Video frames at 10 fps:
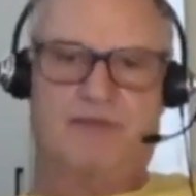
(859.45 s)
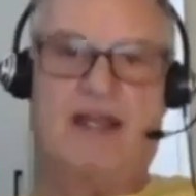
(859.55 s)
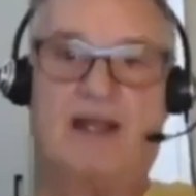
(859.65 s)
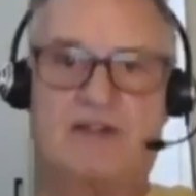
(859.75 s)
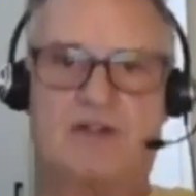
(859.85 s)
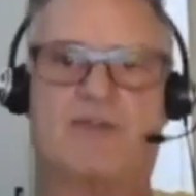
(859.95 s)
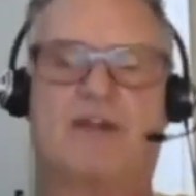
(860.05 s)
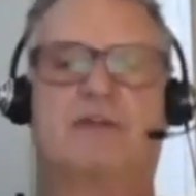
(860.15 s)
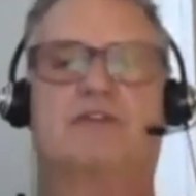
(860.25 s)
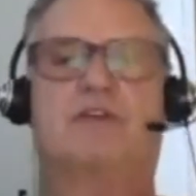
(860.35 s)
It means
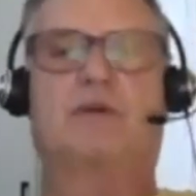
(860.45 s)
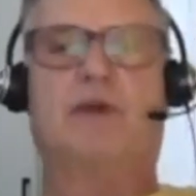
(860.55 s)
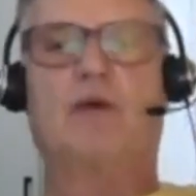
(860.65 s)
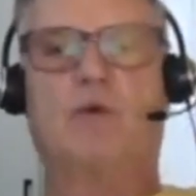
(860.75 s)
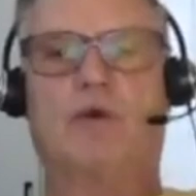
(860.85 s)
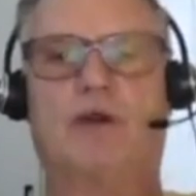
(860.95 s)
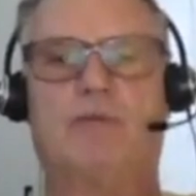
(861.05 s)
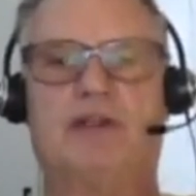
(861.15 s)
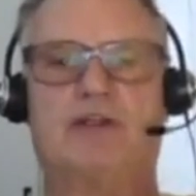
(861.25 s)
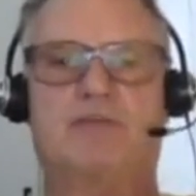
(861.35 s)
people who are outside
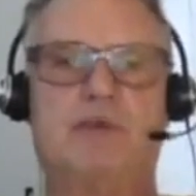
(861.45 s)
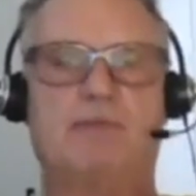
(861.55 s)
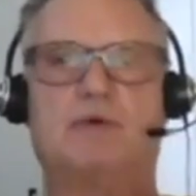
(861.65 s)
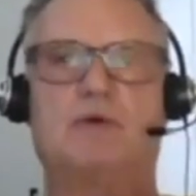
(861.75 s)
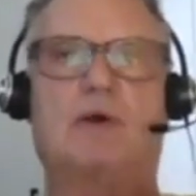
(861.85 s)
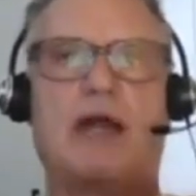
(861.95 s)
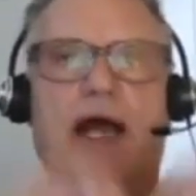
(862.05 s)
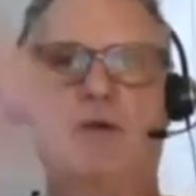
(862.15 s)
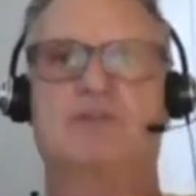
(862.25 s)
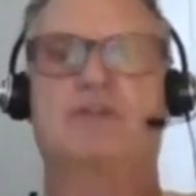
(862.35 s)
the church,
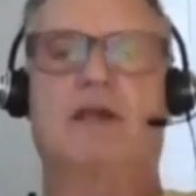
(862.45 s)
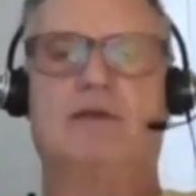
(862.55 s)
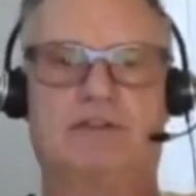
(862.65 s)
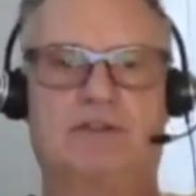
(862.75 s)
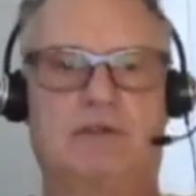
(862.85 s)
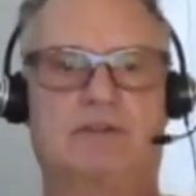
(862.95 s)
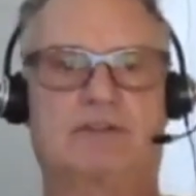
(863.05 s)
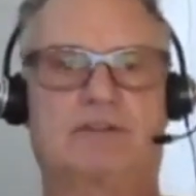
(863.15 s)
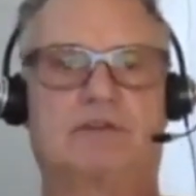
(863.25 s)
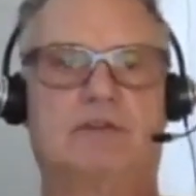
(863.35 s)
not the ones on the
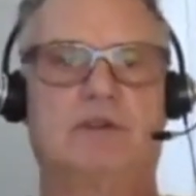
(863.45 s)
inside.